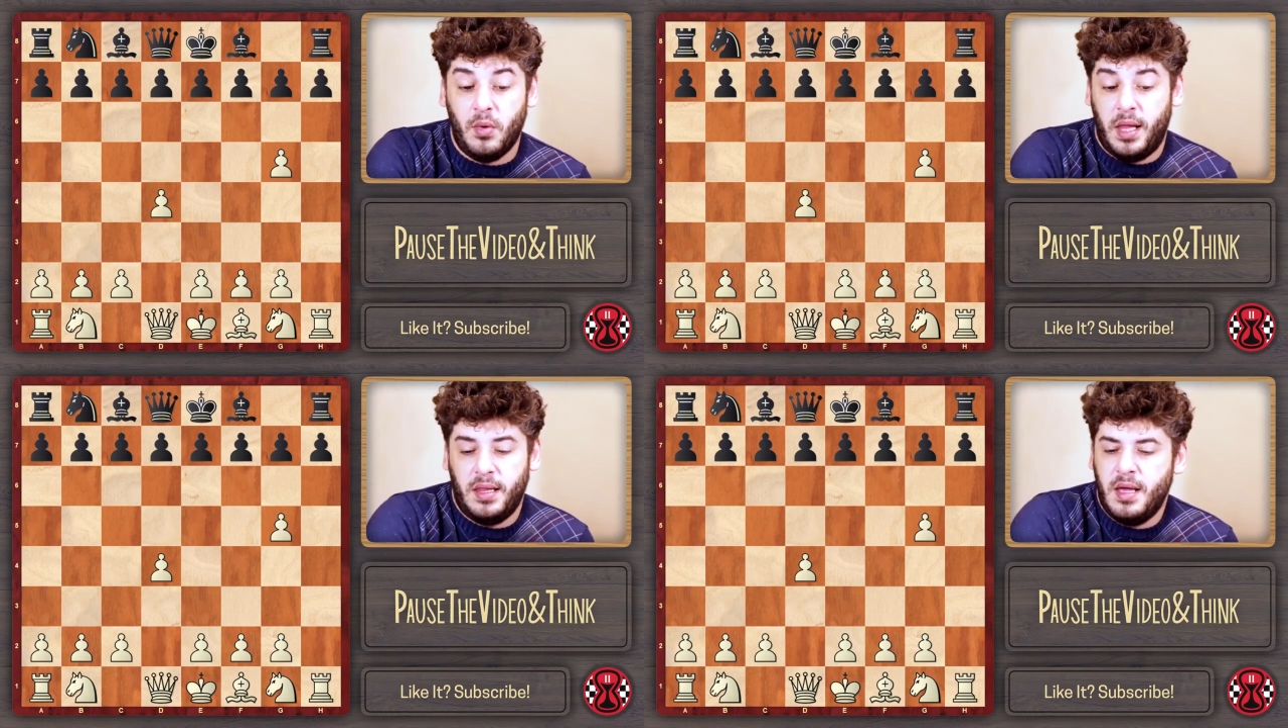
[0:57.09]

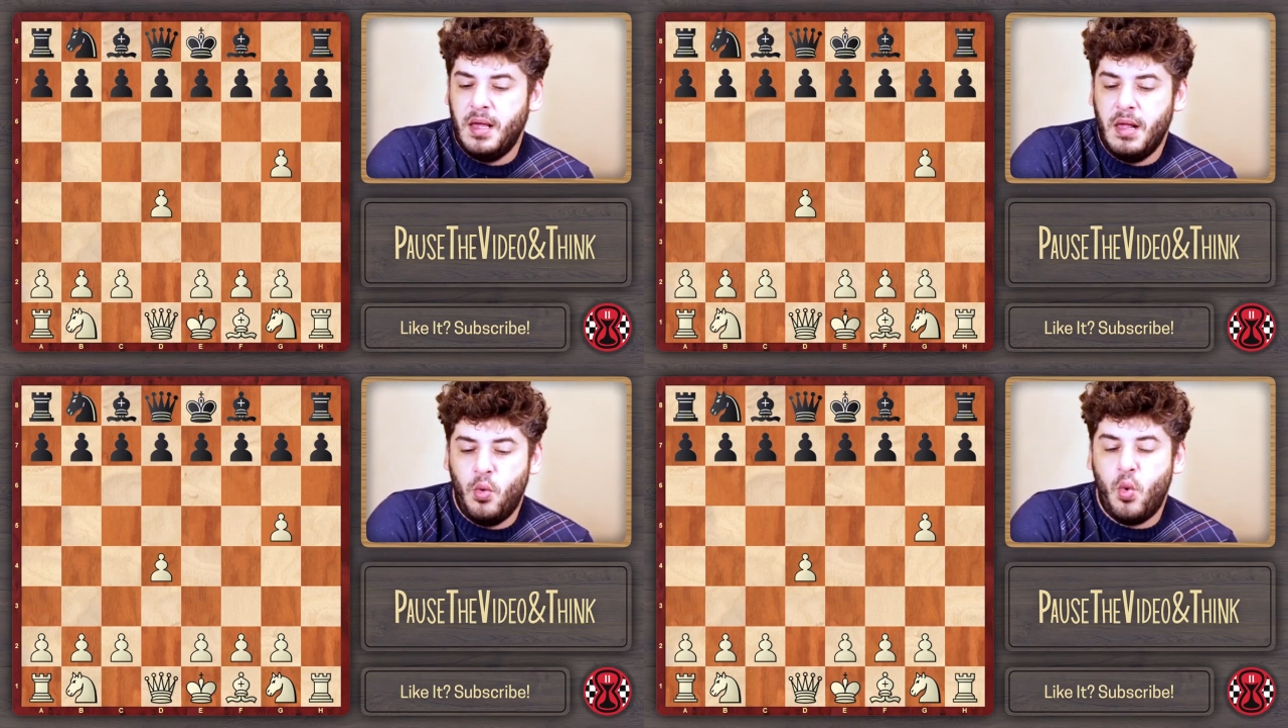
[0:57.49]
Well,
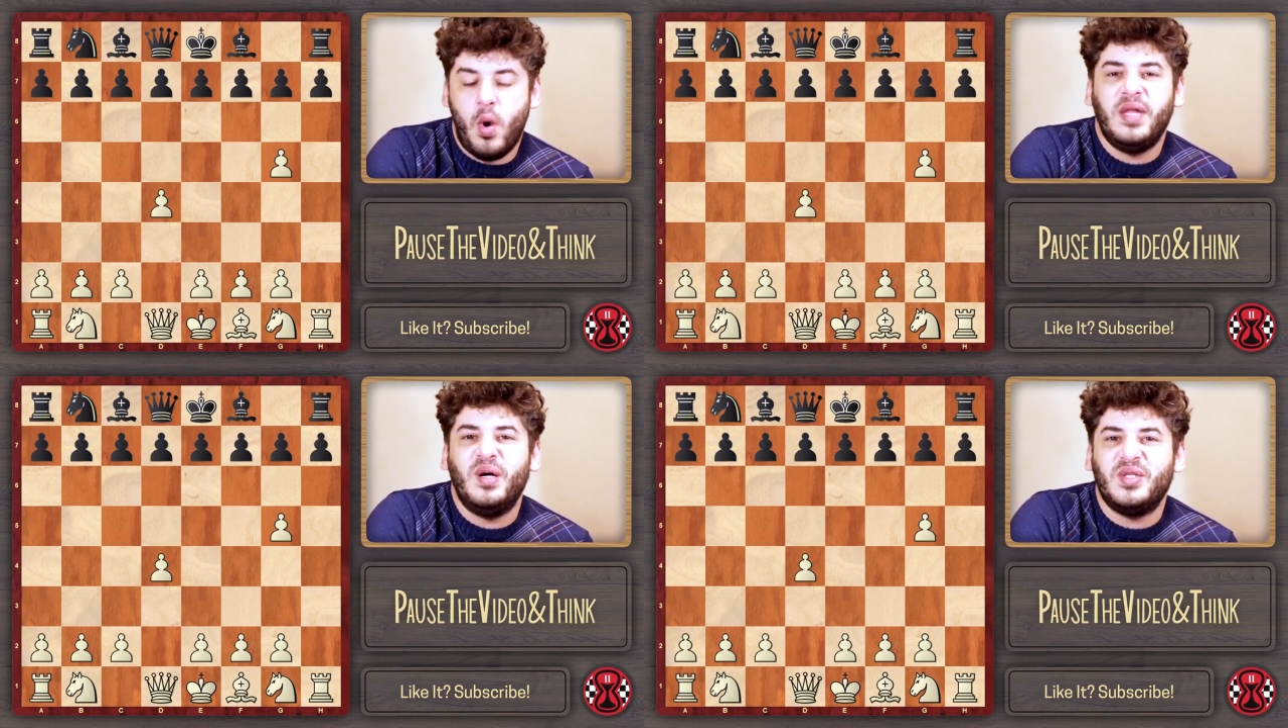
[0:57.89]

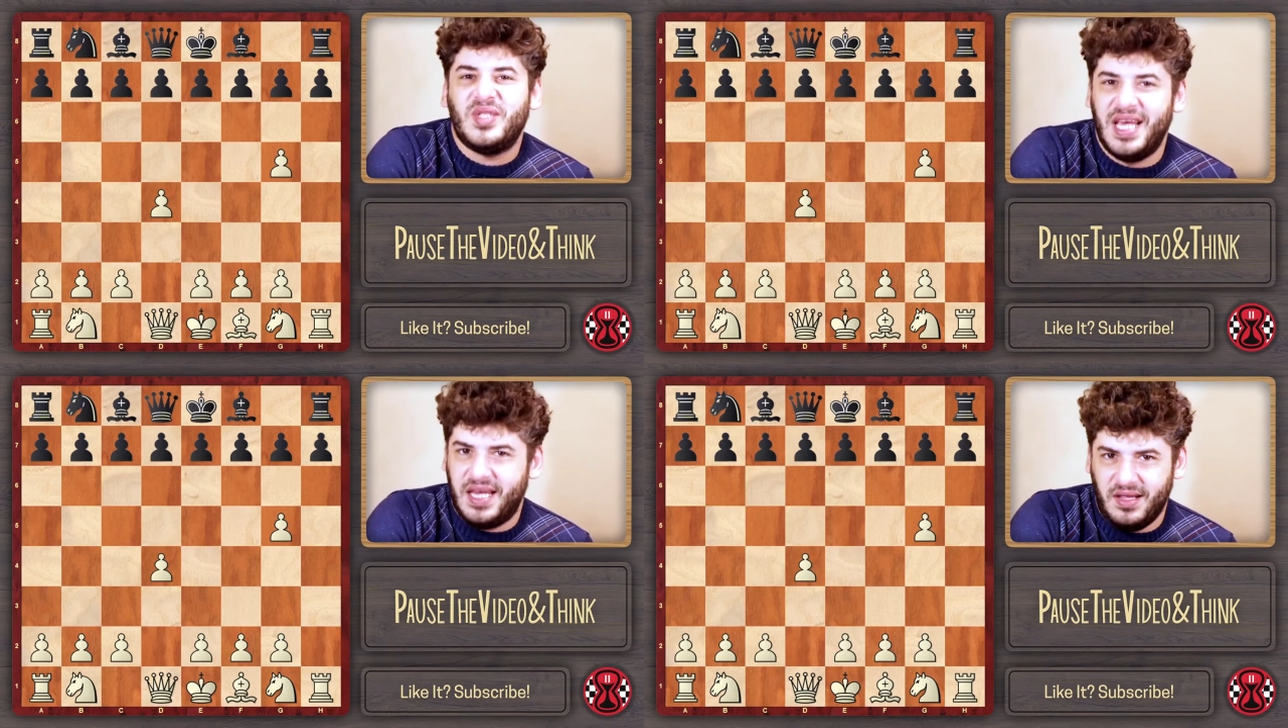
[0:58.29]
why not
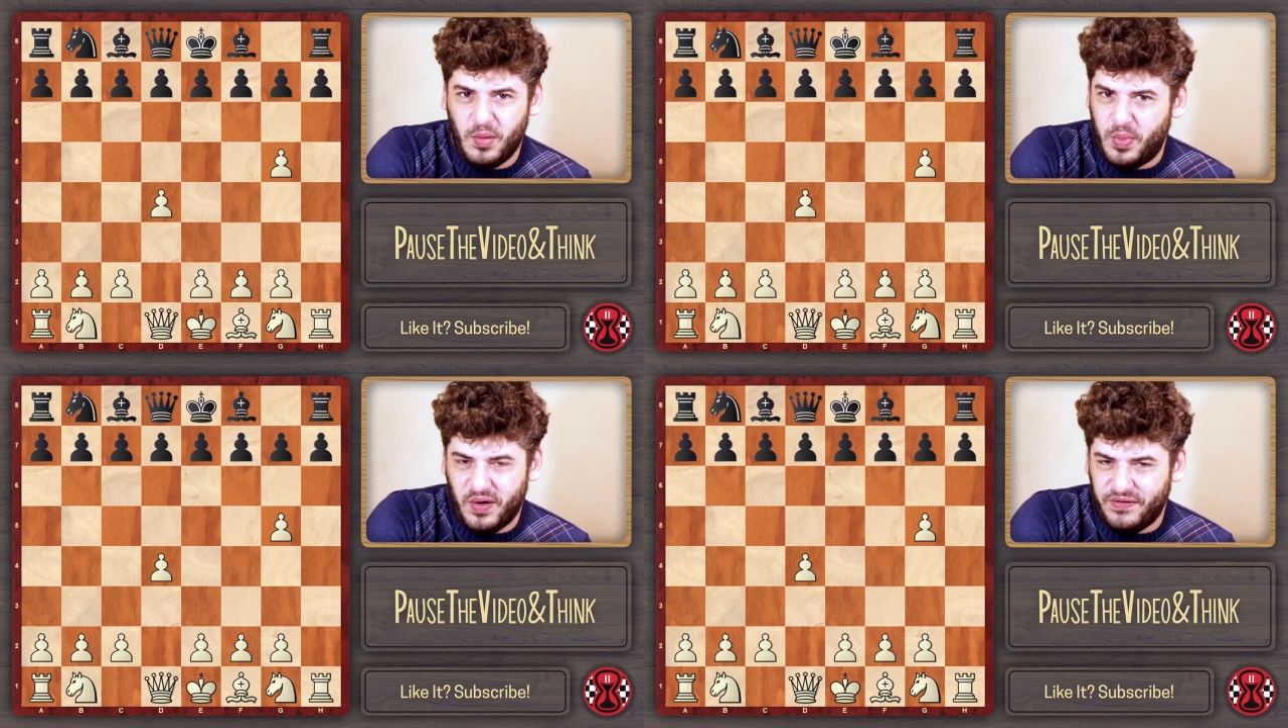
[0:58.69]
taking
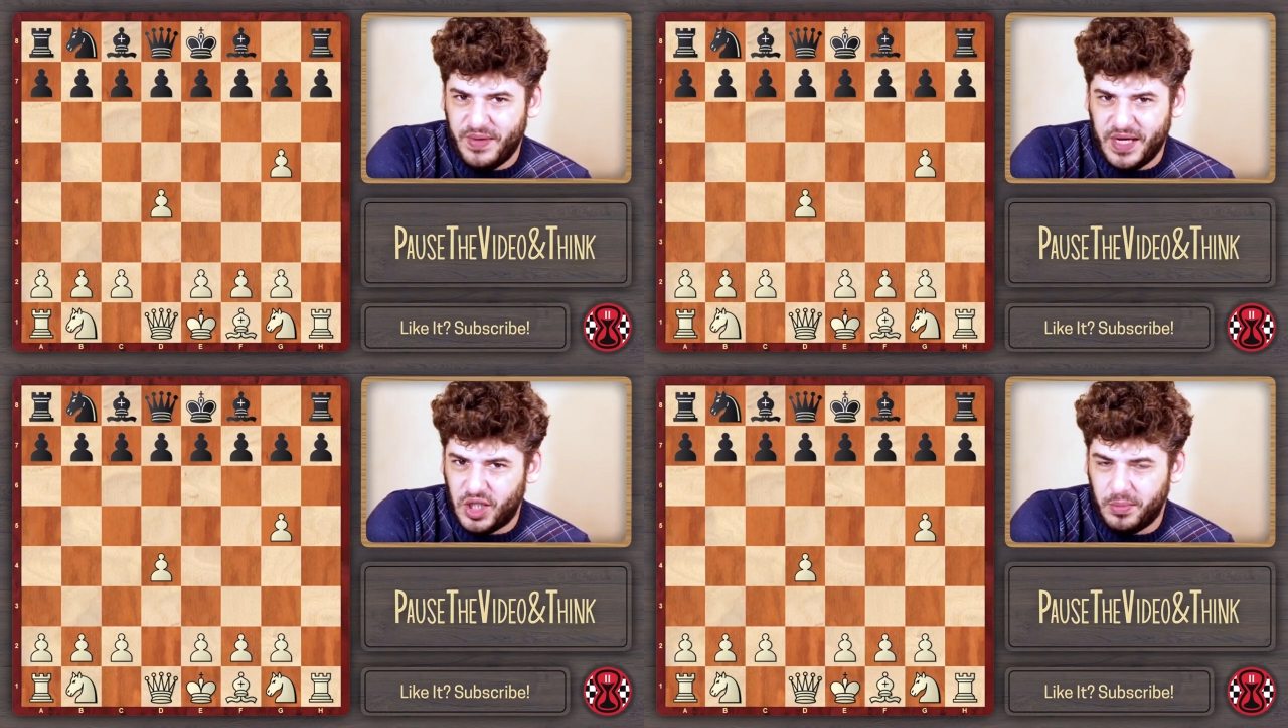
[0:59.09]
the pair of
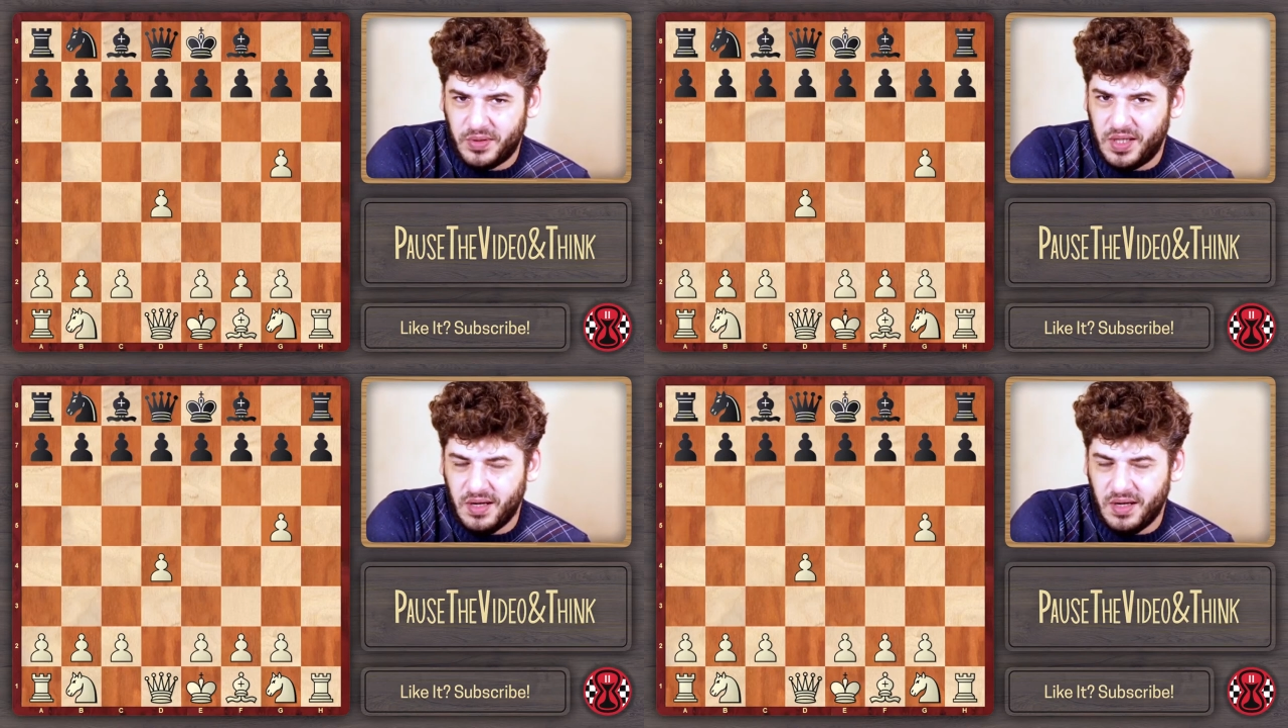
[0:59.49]
bishops,